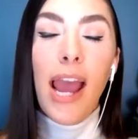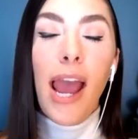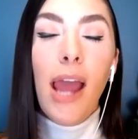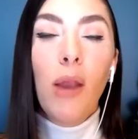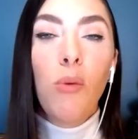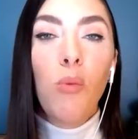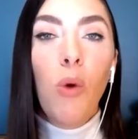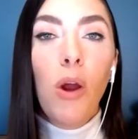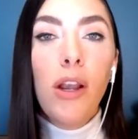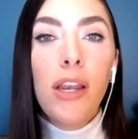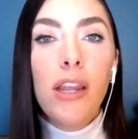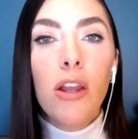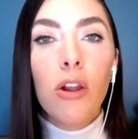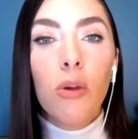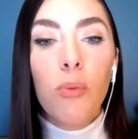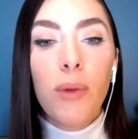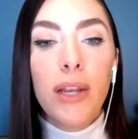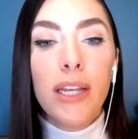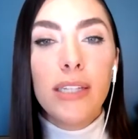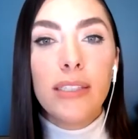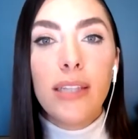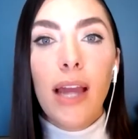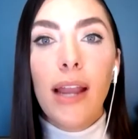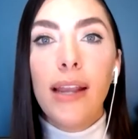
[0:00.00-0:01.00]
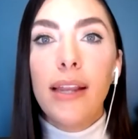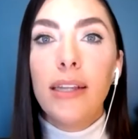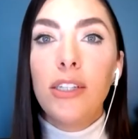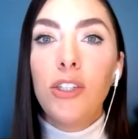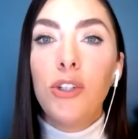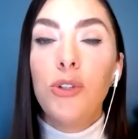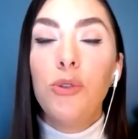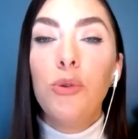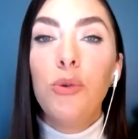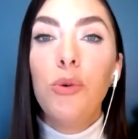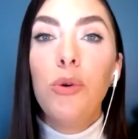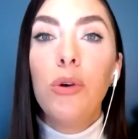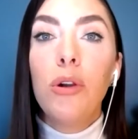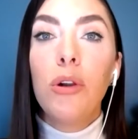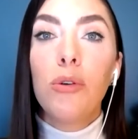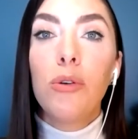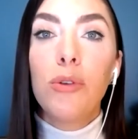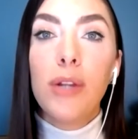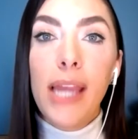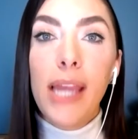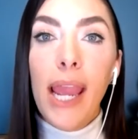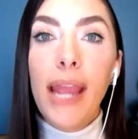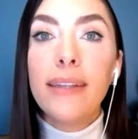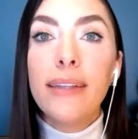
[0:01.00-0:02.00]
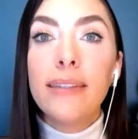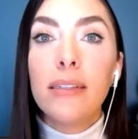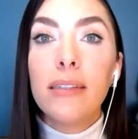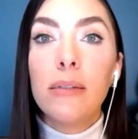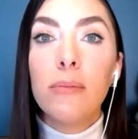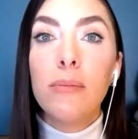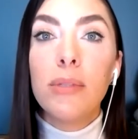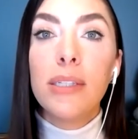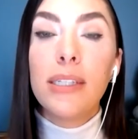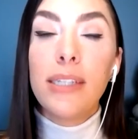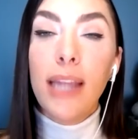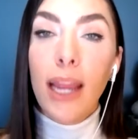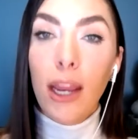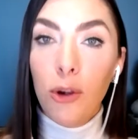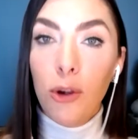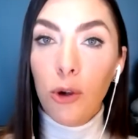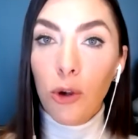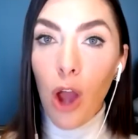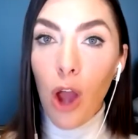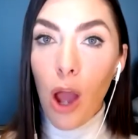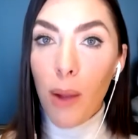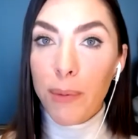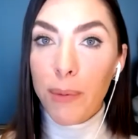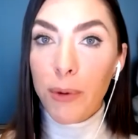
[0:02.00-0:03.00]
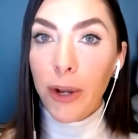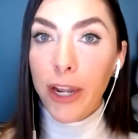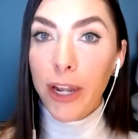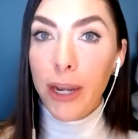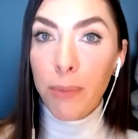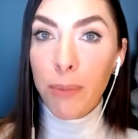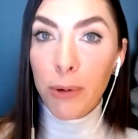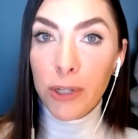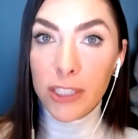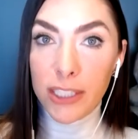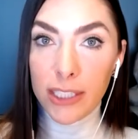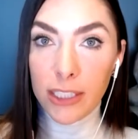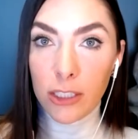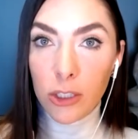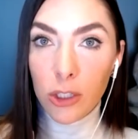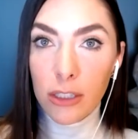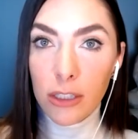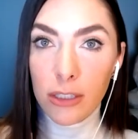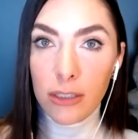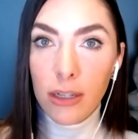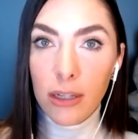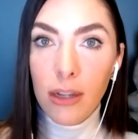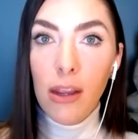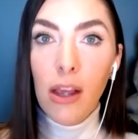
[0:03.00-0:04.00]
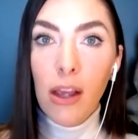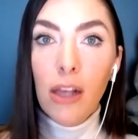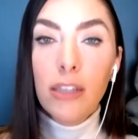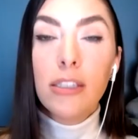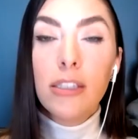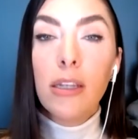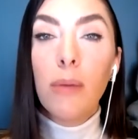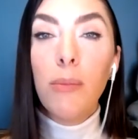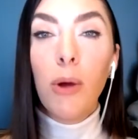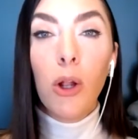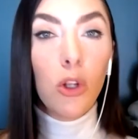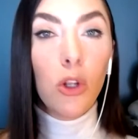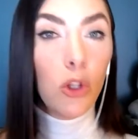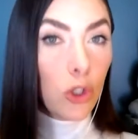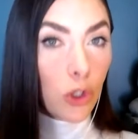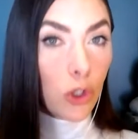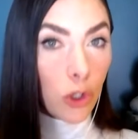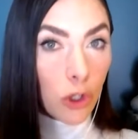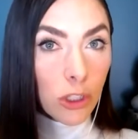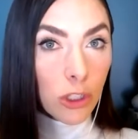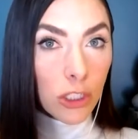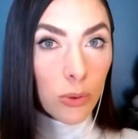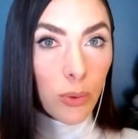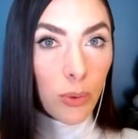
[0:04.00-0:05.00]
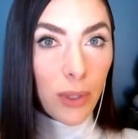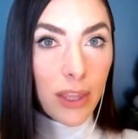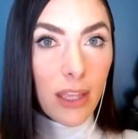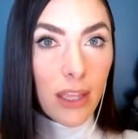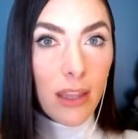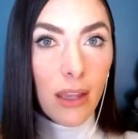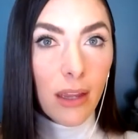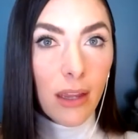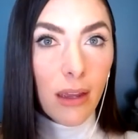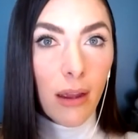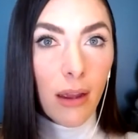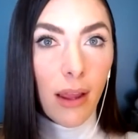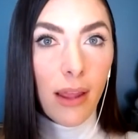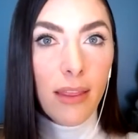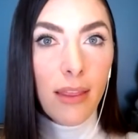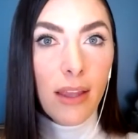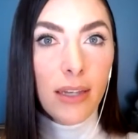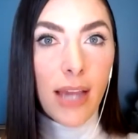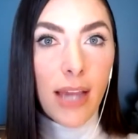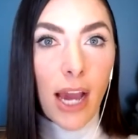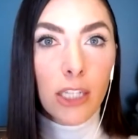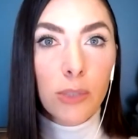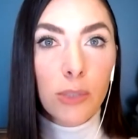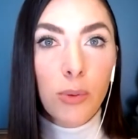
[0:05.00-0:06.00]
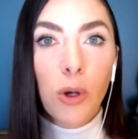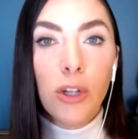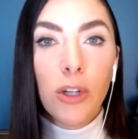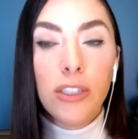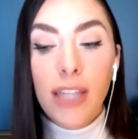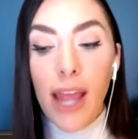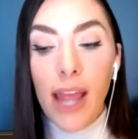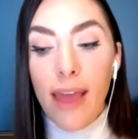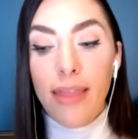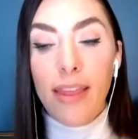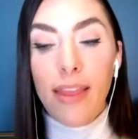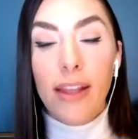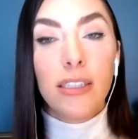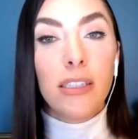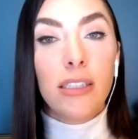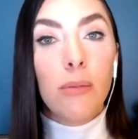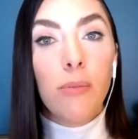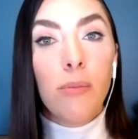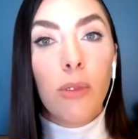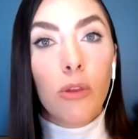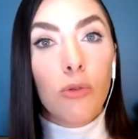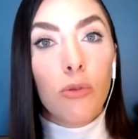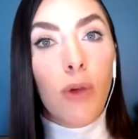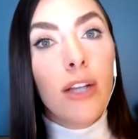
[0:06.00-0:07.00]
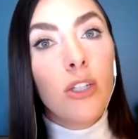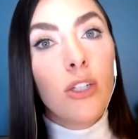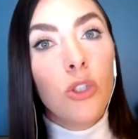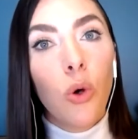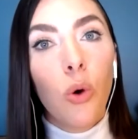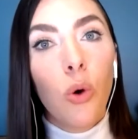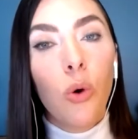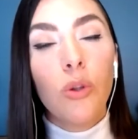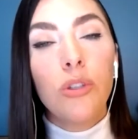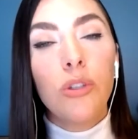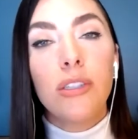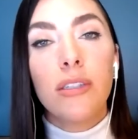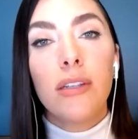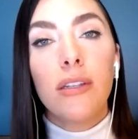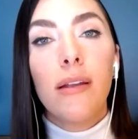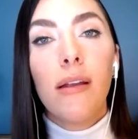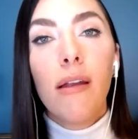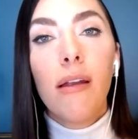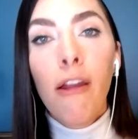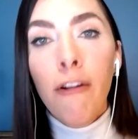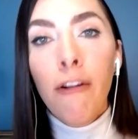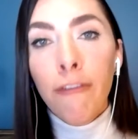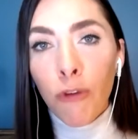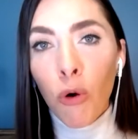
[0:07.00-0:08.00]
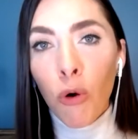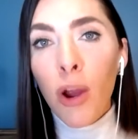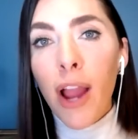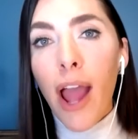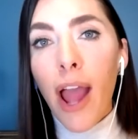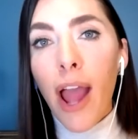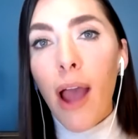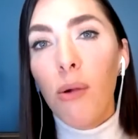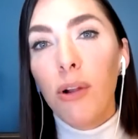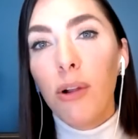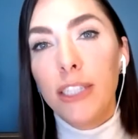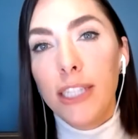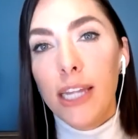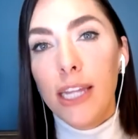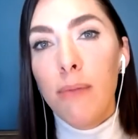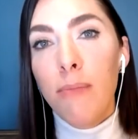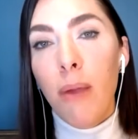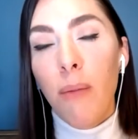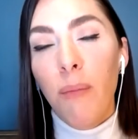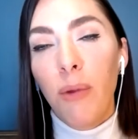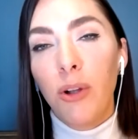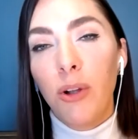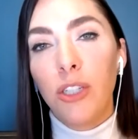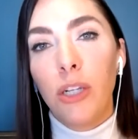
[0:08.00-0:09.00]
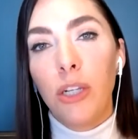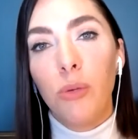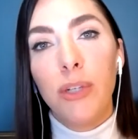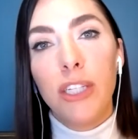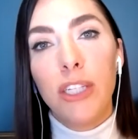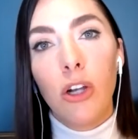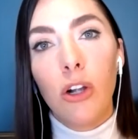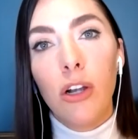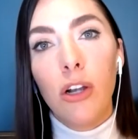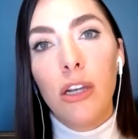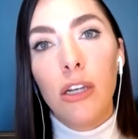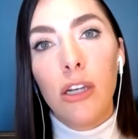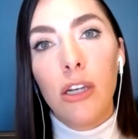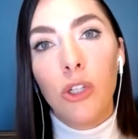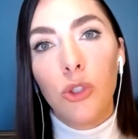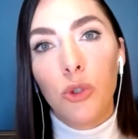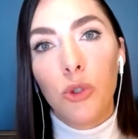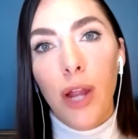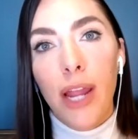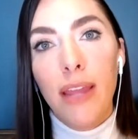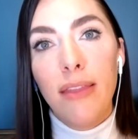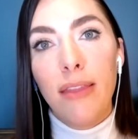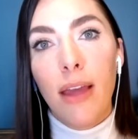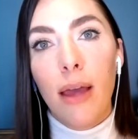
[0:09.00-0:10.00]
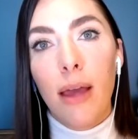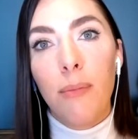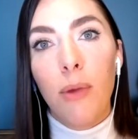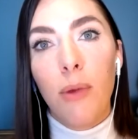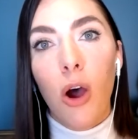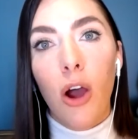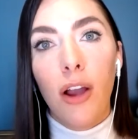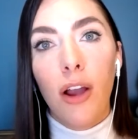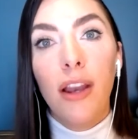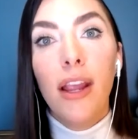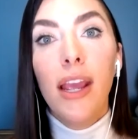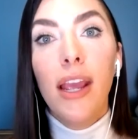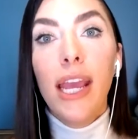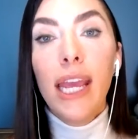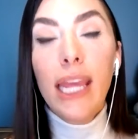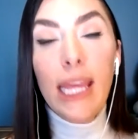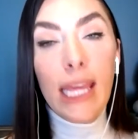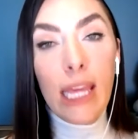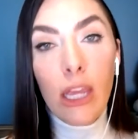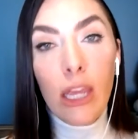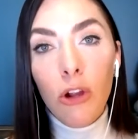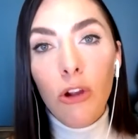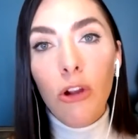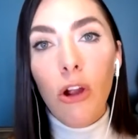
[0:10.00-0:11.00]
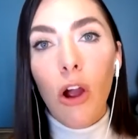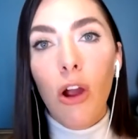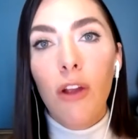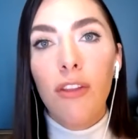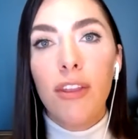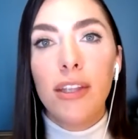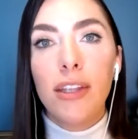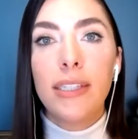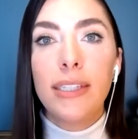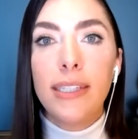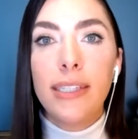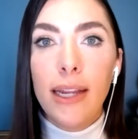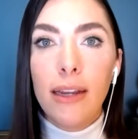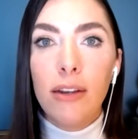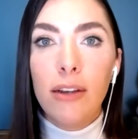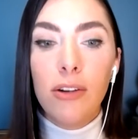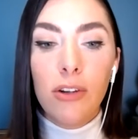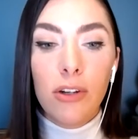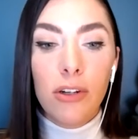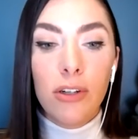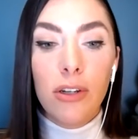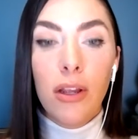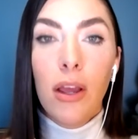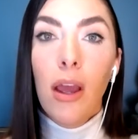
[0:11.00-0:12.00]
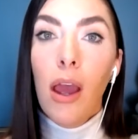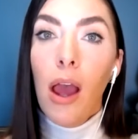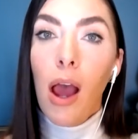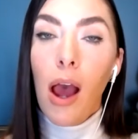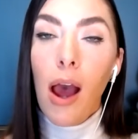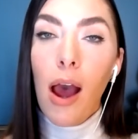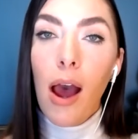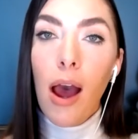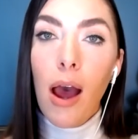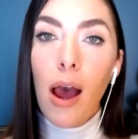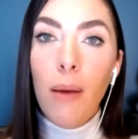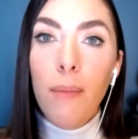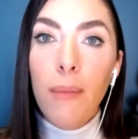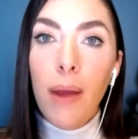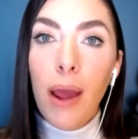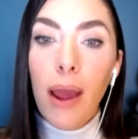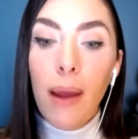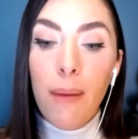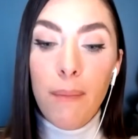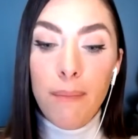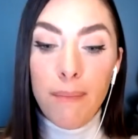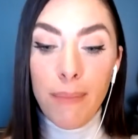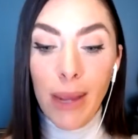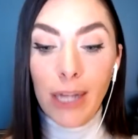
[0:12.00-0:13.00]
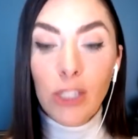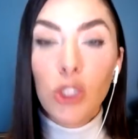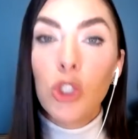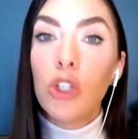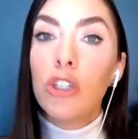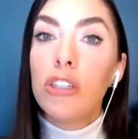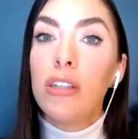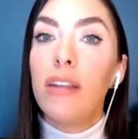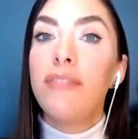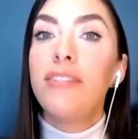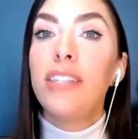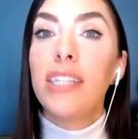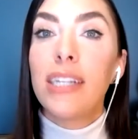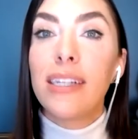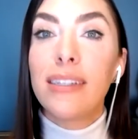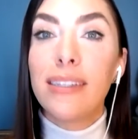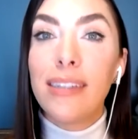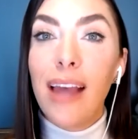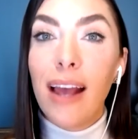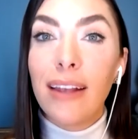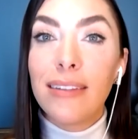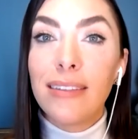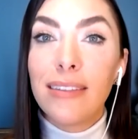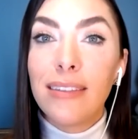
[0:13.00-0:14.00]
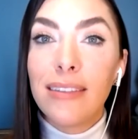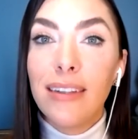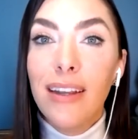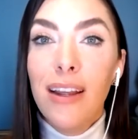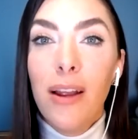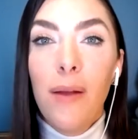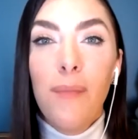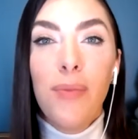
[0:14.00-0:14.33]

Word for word: And one year we decided to create some standard operating procedures, some alerts within the in the dashboards, and then some thresholds for our team members. And we started to train them on, here are the standard um, measures of success.